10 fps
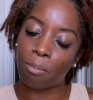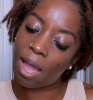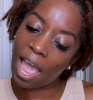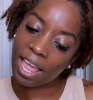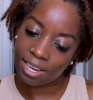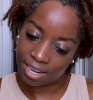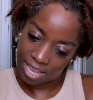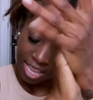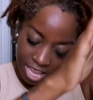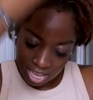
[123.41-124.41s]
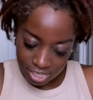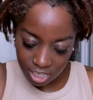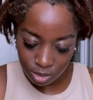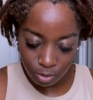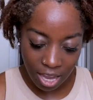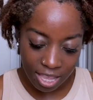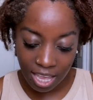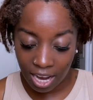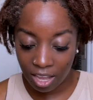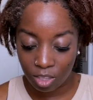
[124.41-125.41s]
But since we got
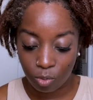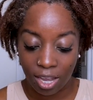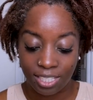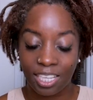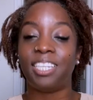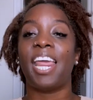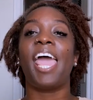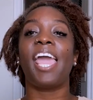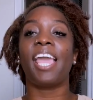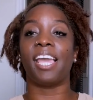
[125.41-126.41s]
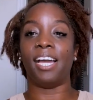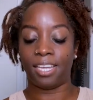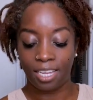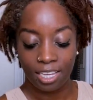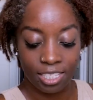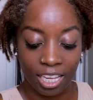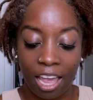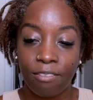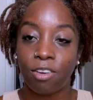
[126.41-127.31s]
that out of the way today, because I have